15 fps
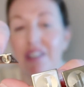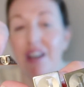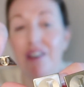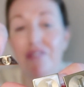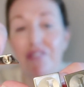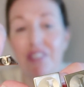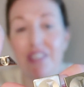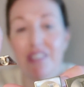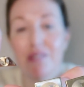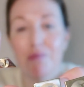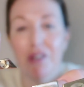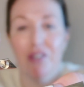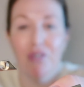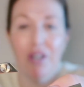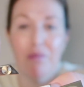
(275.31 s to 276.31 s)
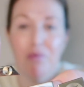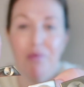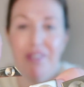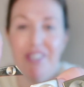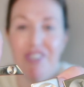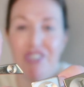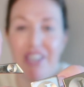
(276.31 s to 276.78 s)
cufflinks monogrammed
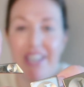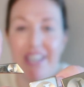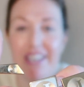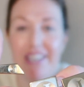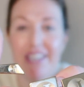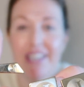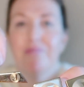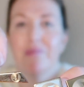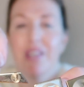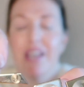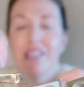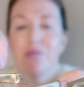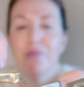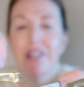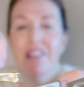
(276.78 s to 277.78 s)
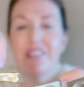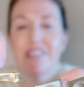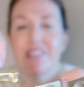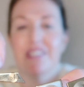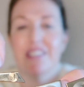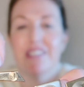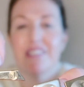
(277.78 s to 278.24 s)
with a J as well
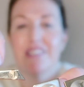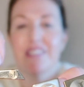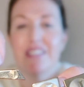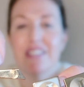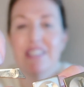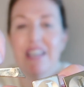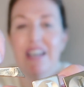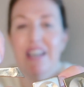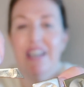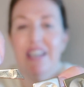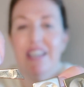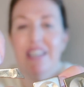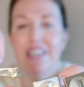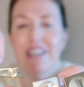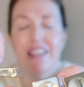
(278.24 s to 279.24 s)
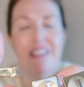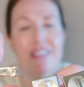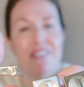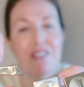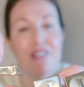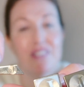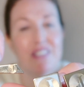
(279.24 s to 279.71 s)
as this tie, I think
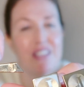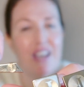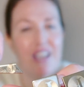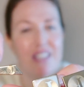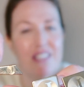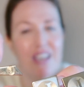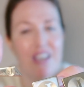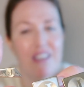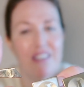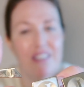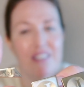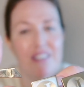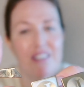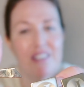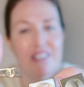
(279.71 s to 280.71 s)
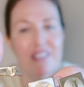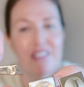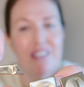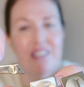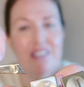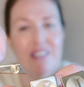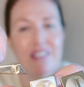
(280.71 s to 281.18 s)
it's called a tie tack,
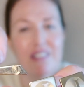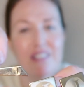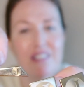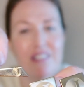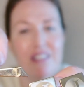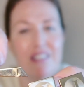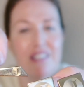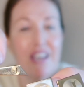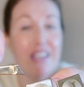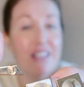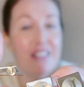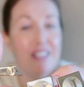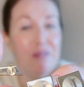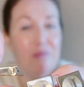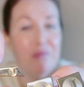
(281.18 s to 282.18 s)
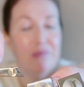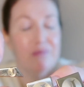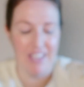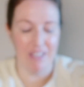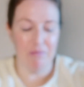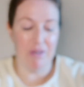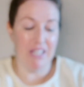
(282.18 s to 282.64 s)
a tie clip,
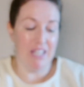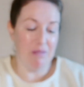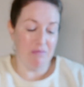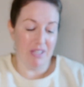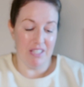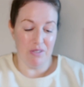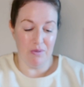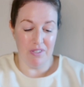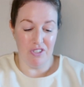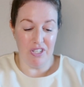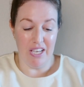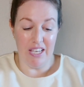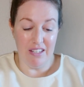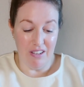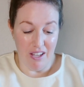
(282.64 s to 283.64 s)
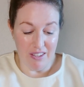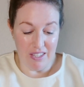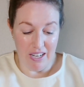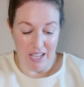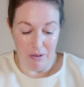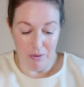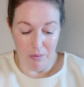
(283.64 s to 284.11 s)
and my name begins with a J. Not that
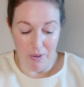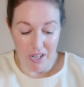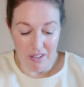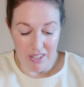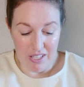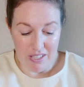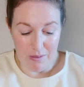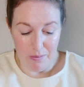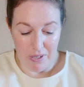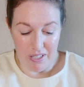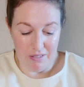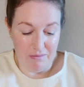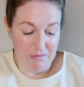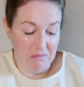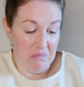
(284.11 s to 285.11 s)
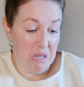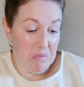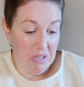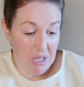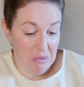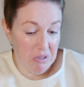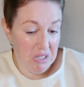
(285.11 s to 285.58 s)
I would wear these, but
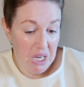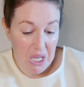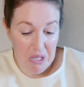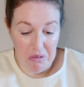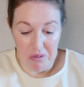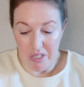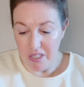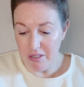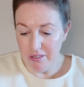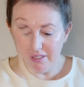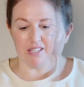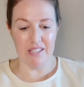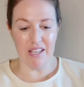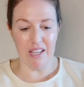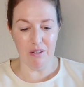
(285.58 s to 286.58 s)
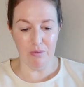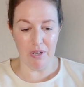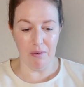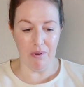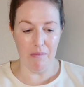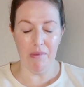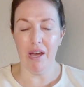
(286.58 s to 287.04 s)
maybe I would, I don't know. I decided when I
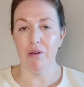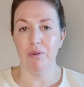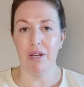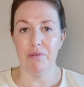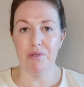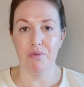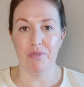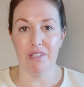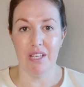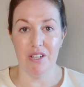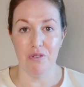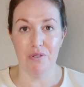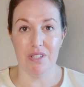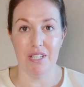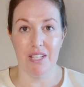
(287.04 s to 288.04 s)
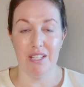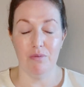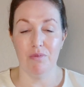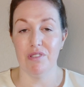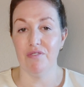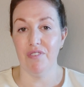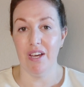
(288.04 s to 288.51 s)
went back what I was really interested in
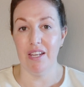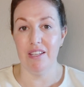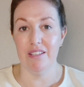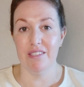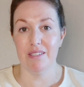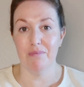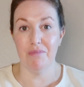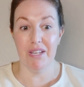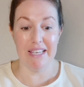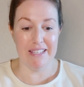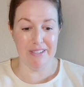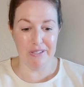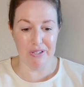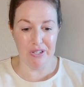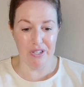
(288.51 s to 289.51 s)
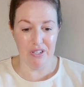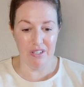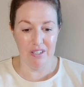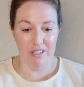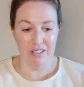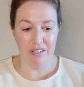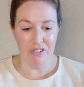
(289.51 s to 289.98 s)
was finding some nicer
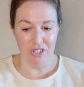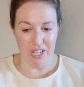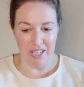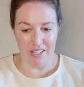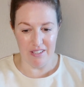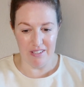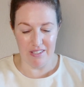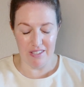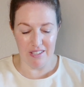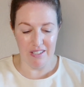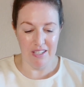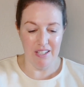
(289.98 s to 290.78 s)
chains.